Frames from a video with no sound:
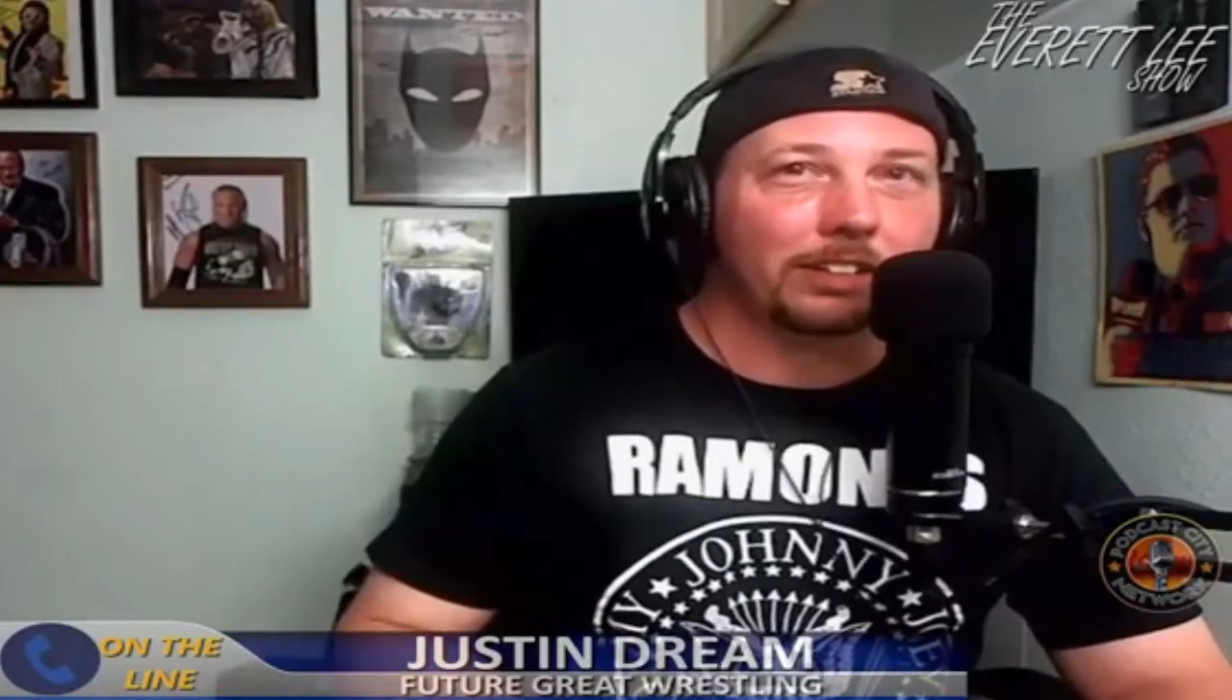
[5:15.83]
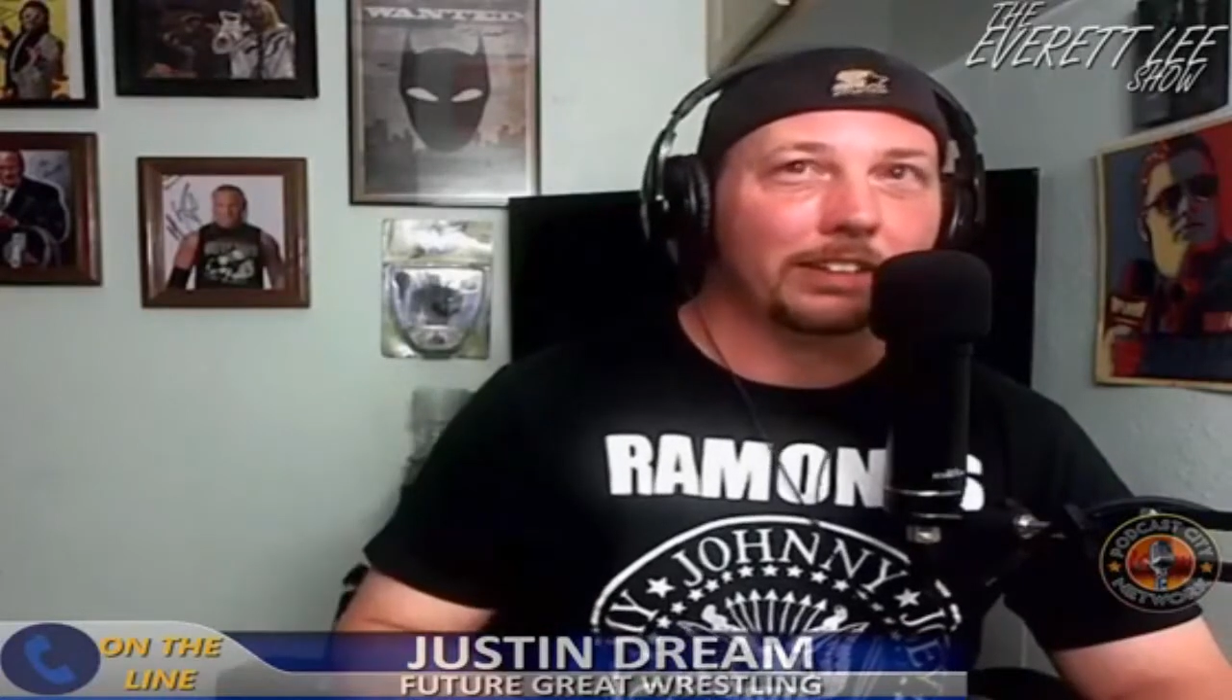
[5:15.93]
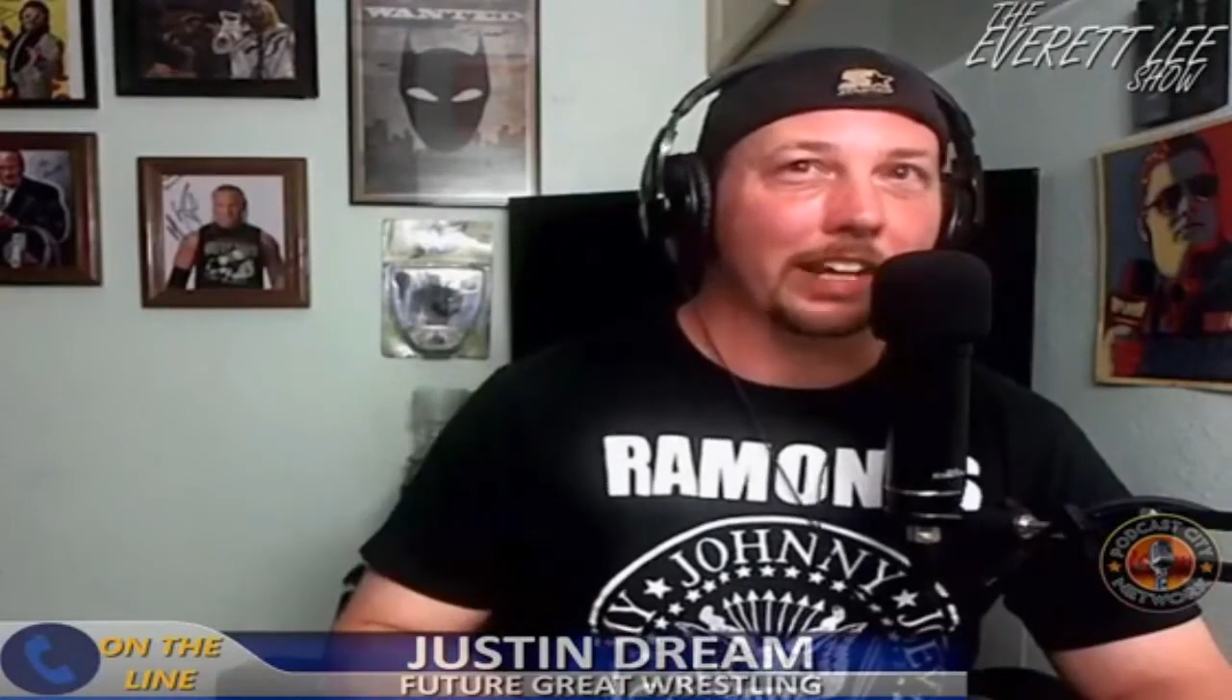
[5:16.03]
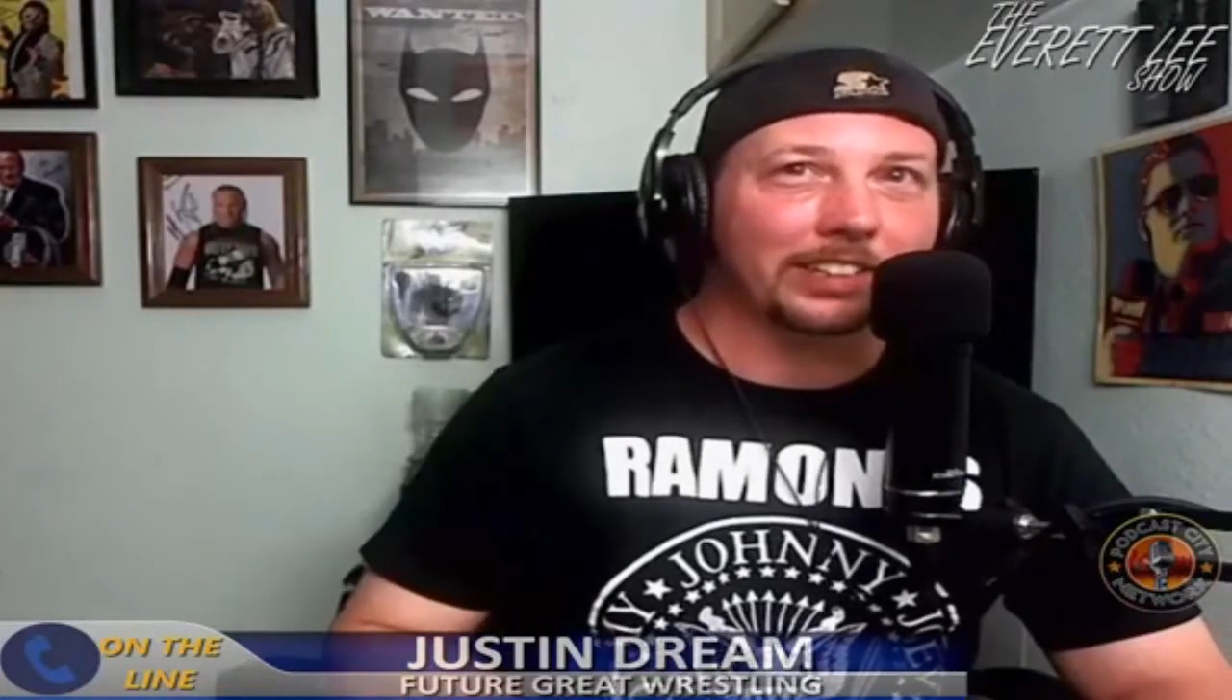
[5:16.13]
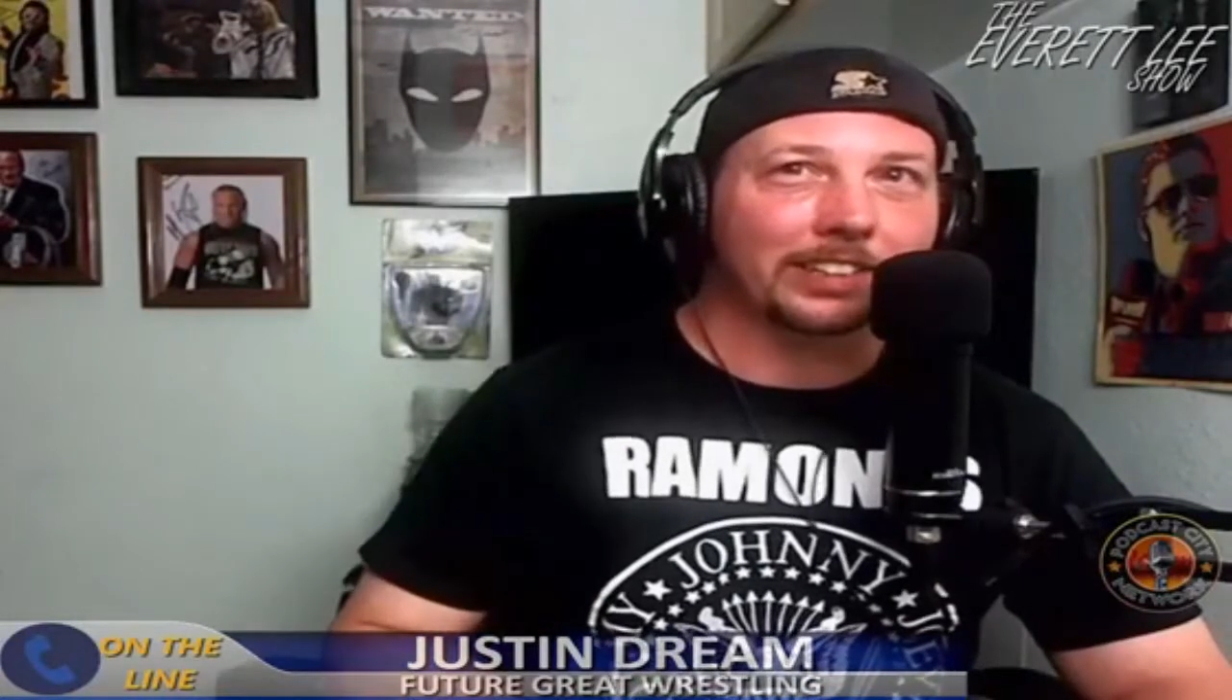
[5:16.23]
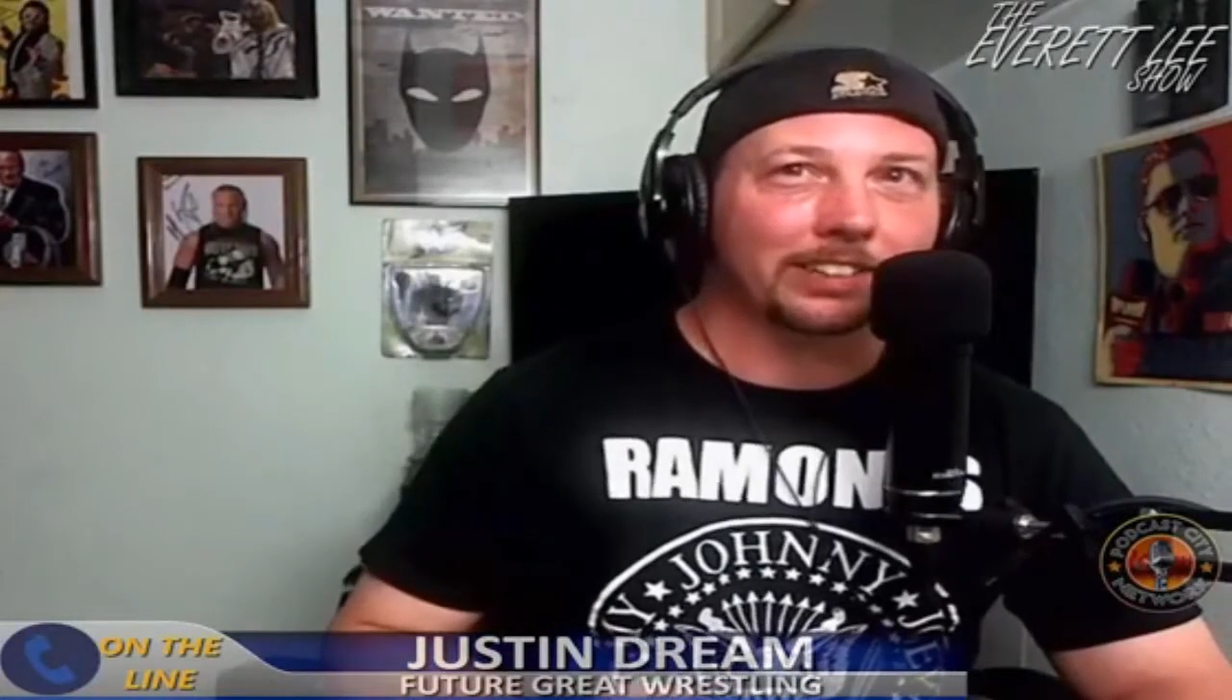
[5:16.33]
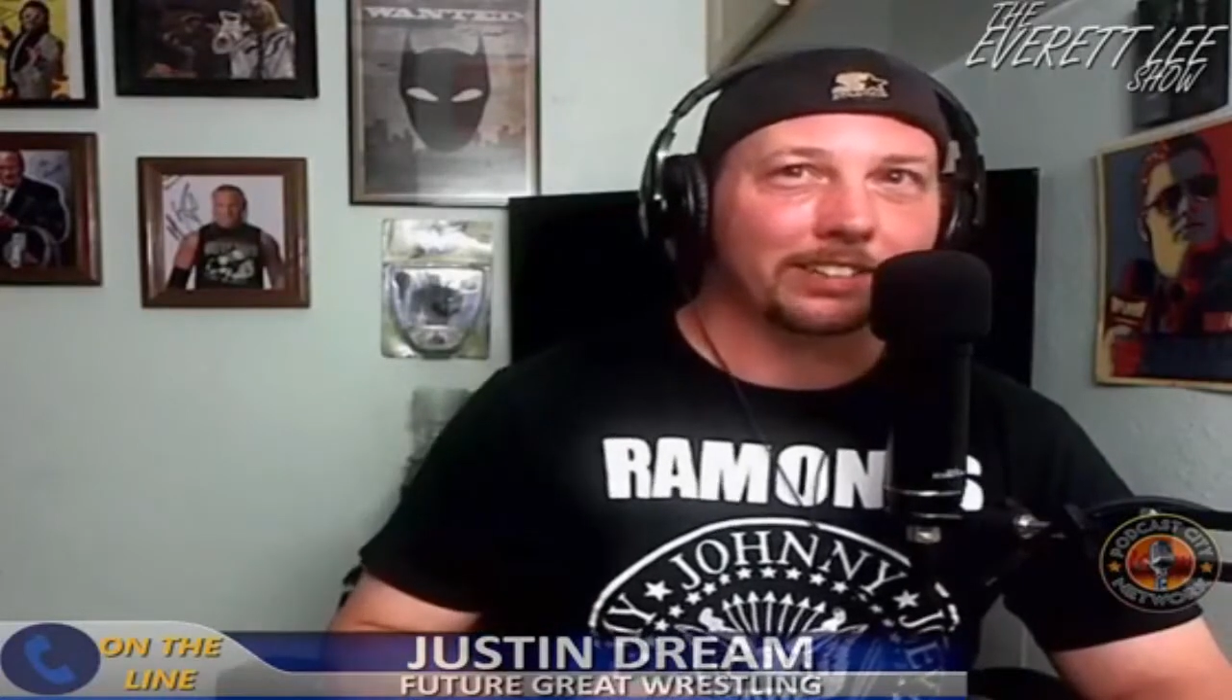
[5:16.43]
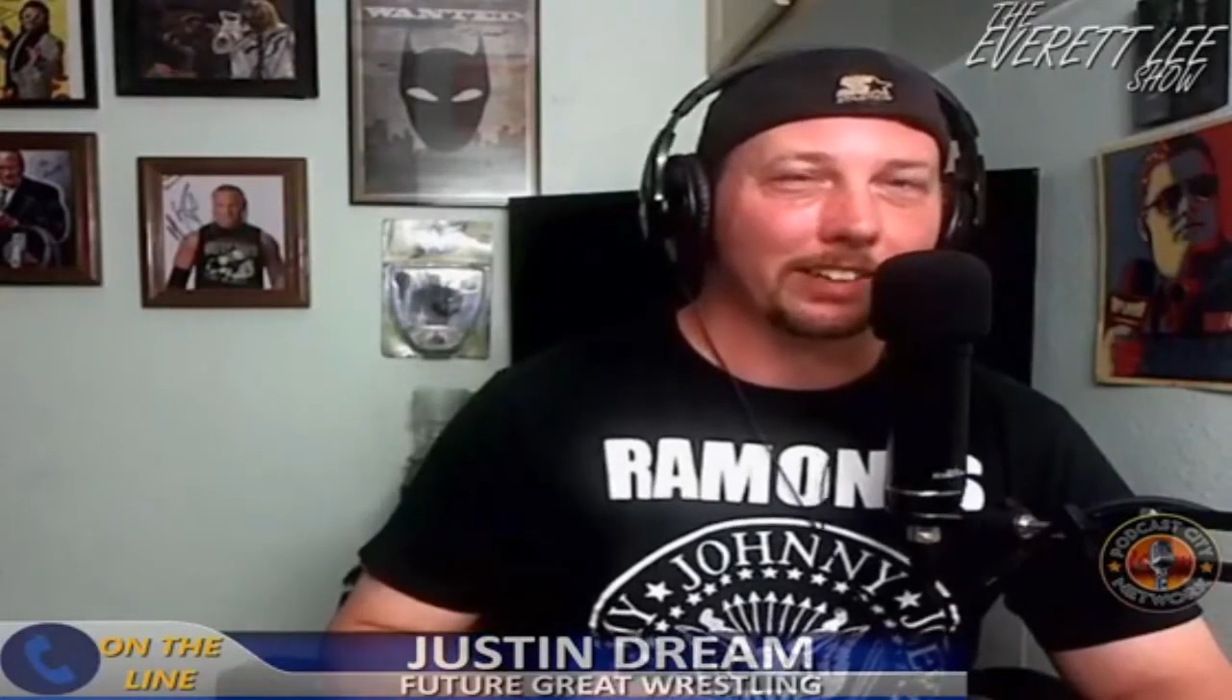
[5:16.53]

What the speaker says: that's